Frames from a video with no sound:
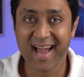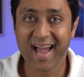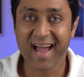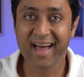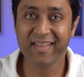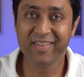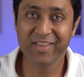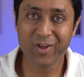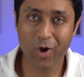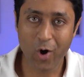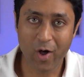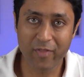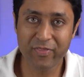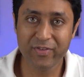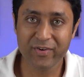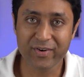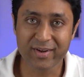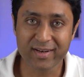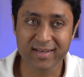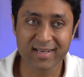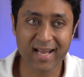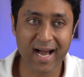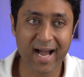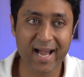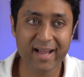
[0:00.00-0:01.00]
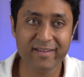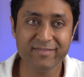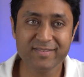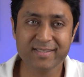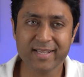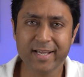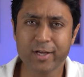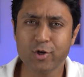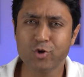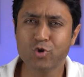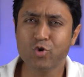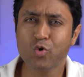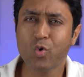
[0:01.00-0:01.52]
And the author dives
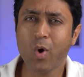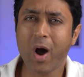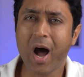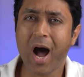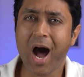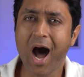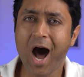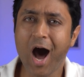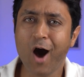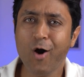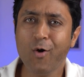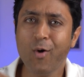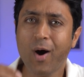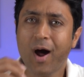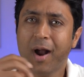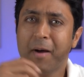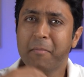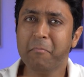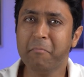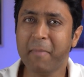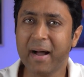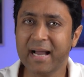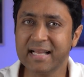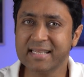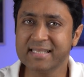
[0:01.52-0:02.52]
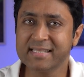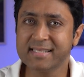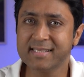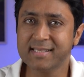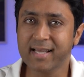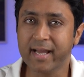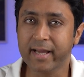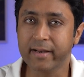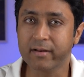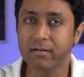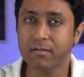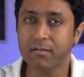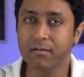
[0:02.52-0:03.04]
into how our
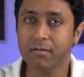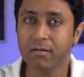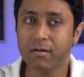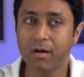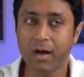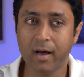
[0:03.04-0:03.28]
mindset